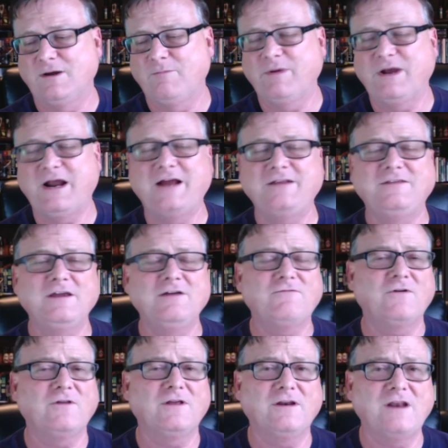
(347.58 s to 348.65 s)
But I think
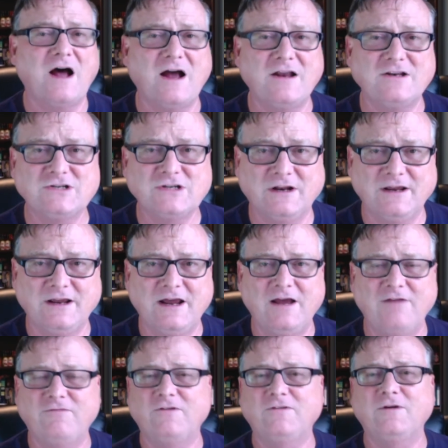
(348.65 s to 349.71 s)
for the 9 chili
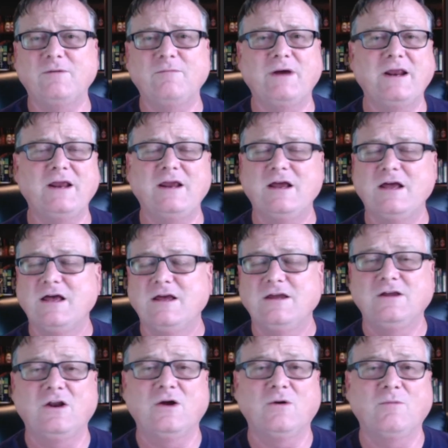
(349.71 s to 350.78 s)
head, for somebody,
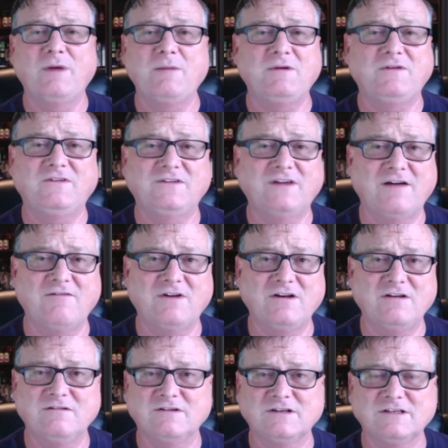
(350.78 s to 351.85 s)
you know, maybe
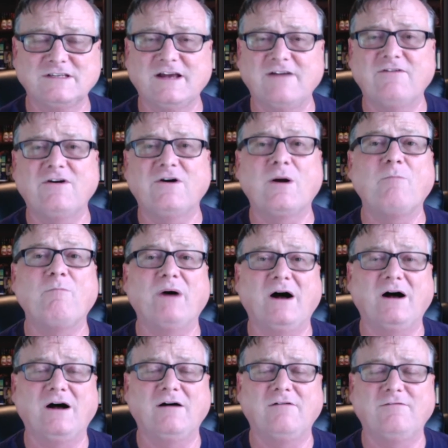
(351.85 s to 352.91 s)
7 or
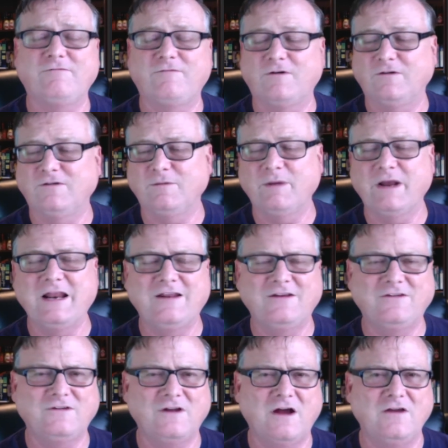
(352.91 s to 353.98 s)
above, for somebody
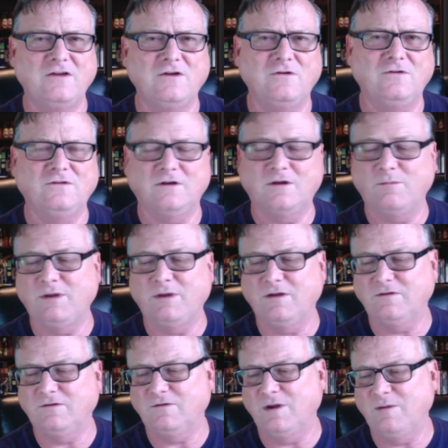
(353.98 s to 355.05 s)
that's not used, it could be
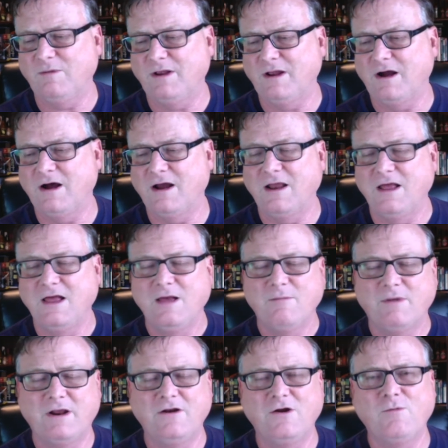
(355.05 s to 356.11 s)
extremely hot.
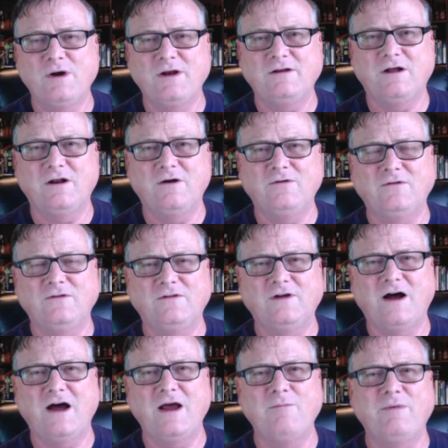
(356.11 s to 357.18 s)
But I know my tolerance is
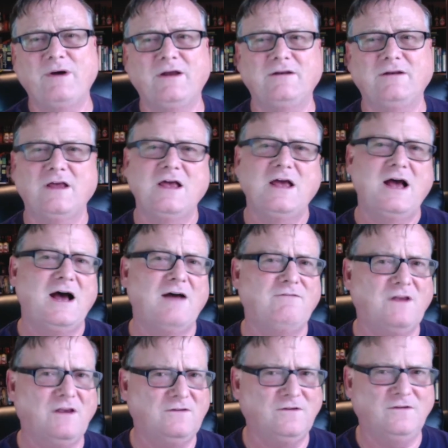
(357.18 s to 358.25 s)
high, but I've
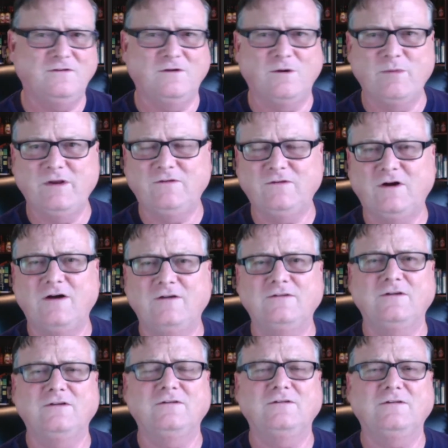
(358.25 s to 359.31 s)
tasted so many
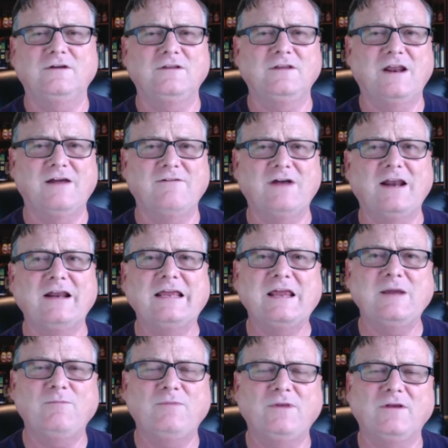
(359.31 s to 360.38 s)
sauces that I've got to
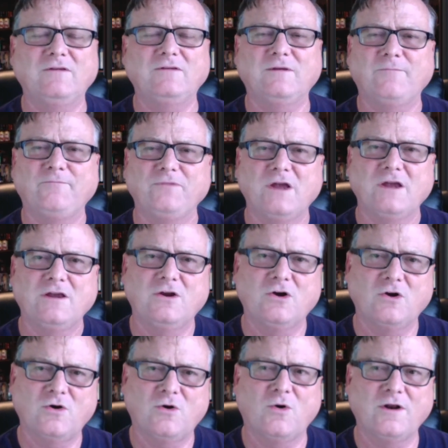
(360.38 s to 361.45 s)
keep this, you know,
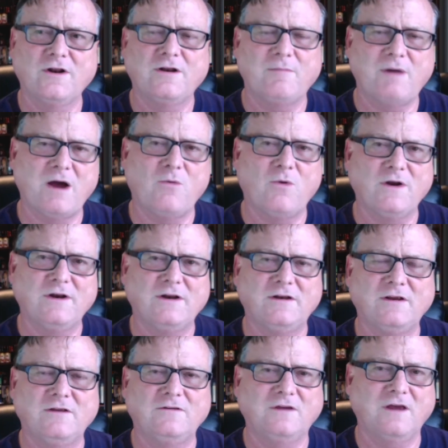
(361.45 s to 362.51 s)
according to my 1 to
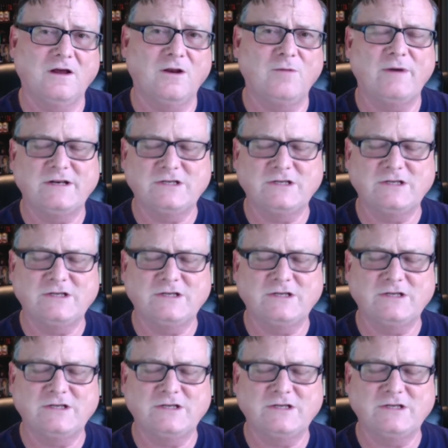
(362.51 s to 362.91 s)
10 scale on my